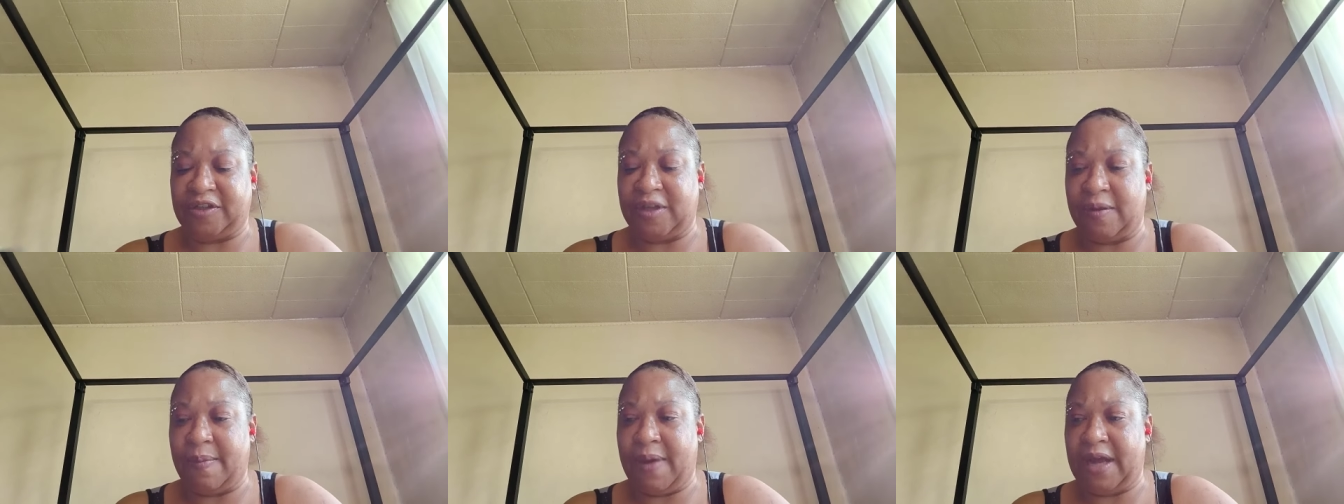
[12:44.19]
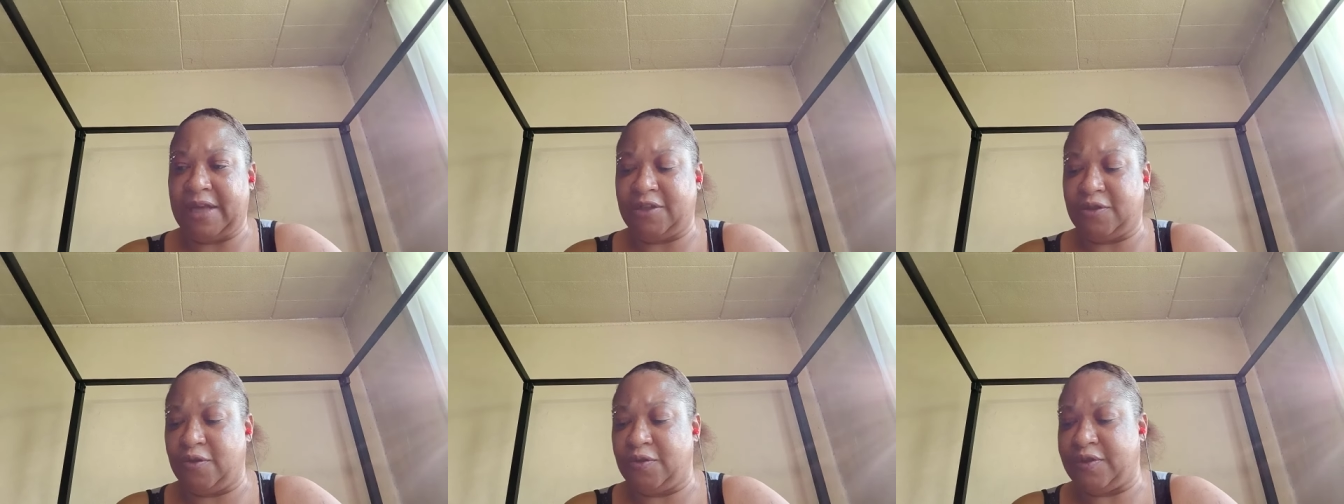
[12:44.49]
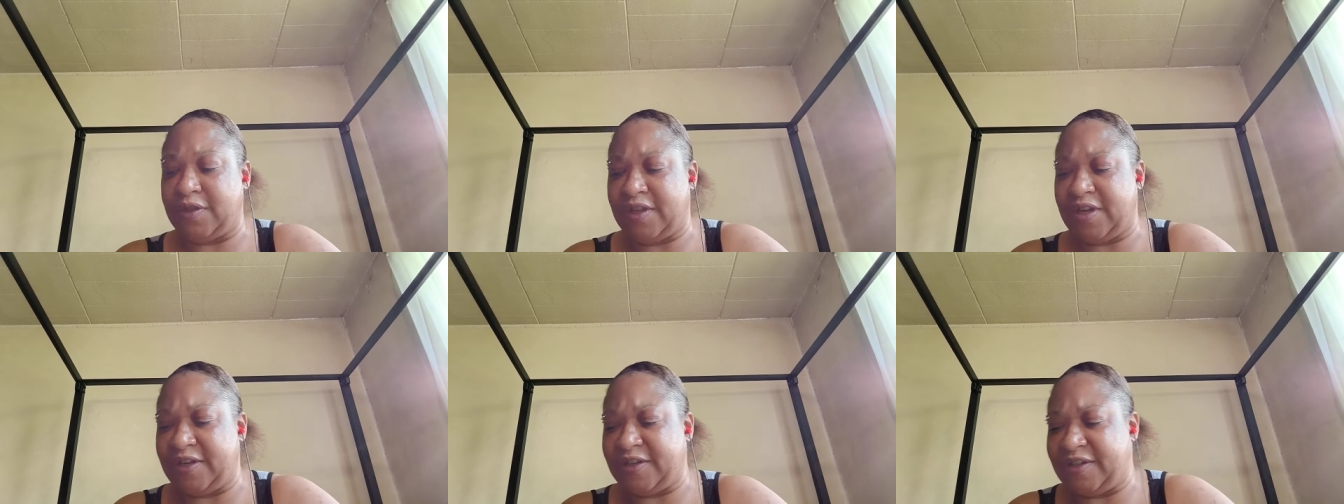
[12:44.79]
Somebody's
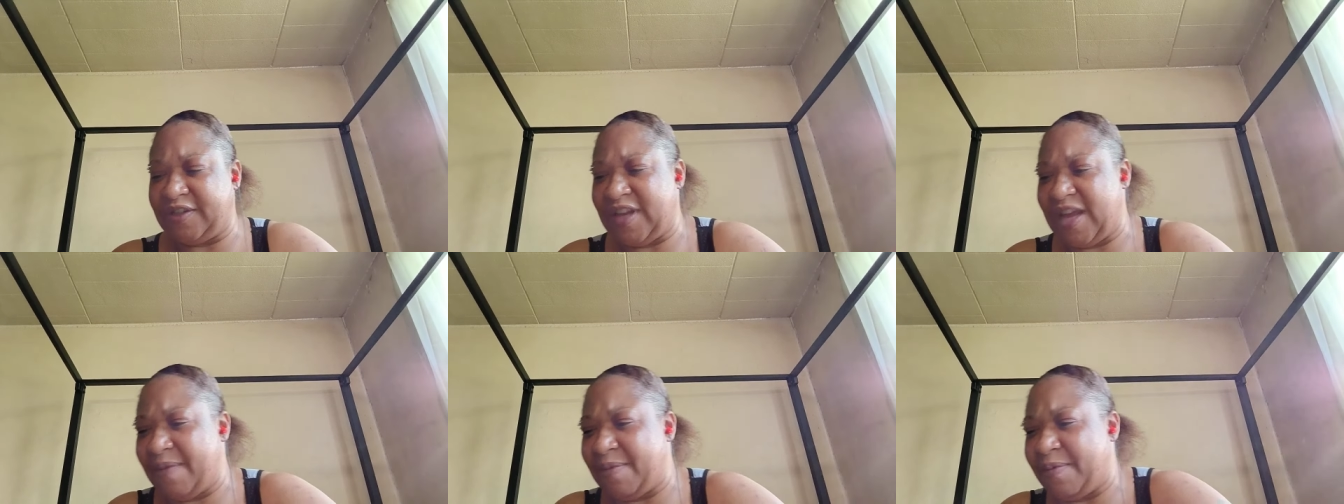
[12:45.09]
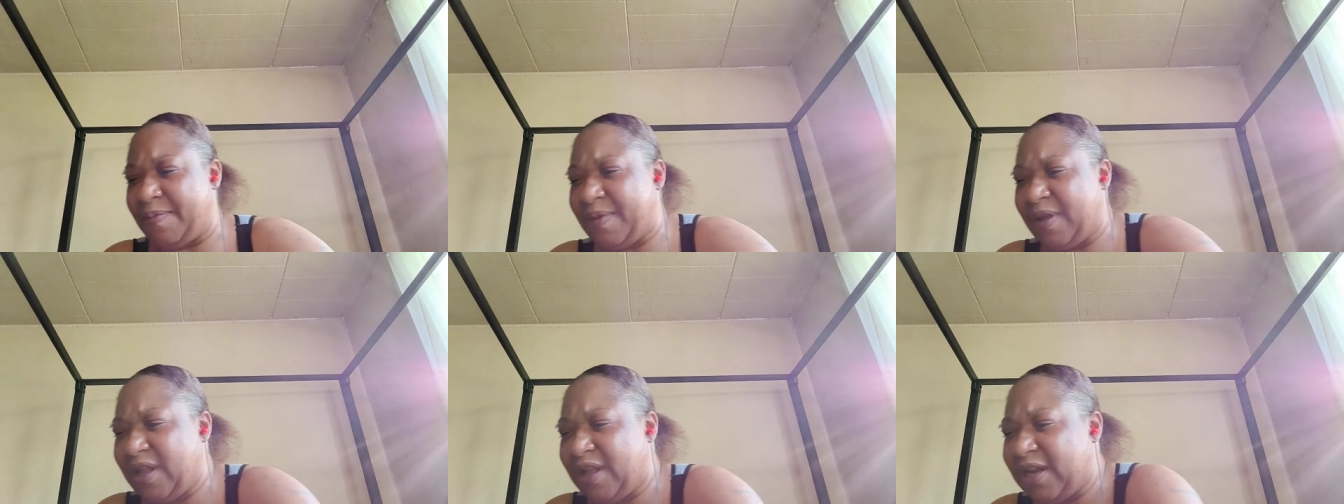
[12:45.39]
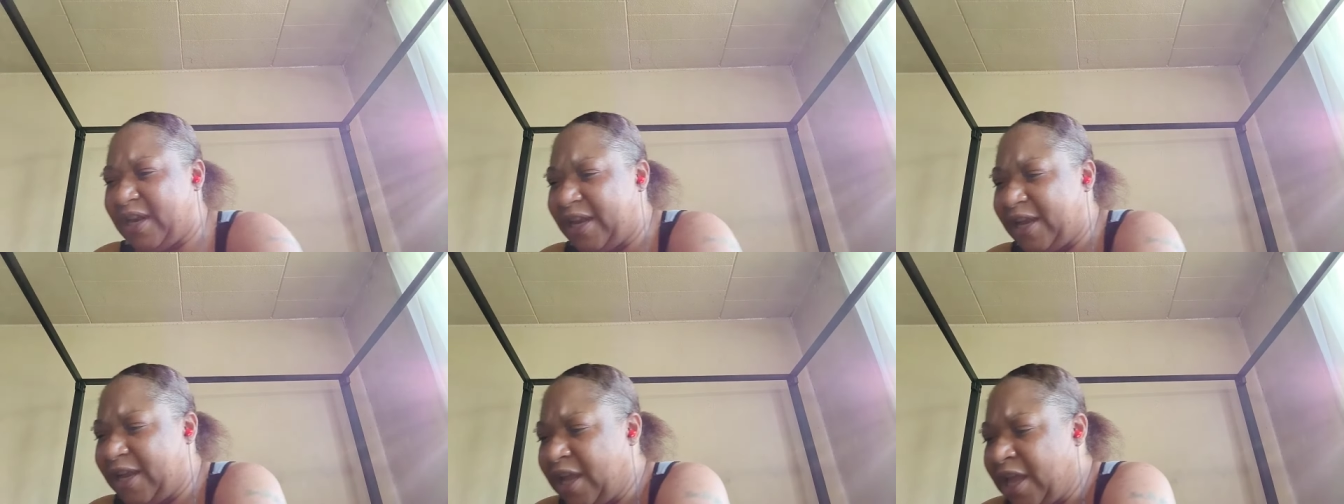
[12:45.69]
losing their
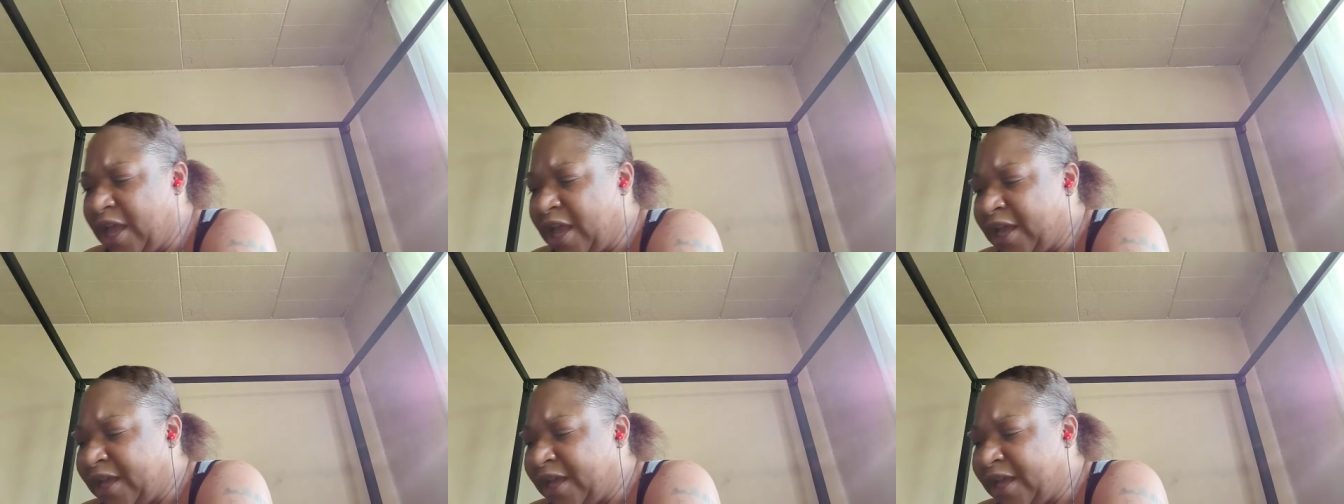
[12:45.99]
stability.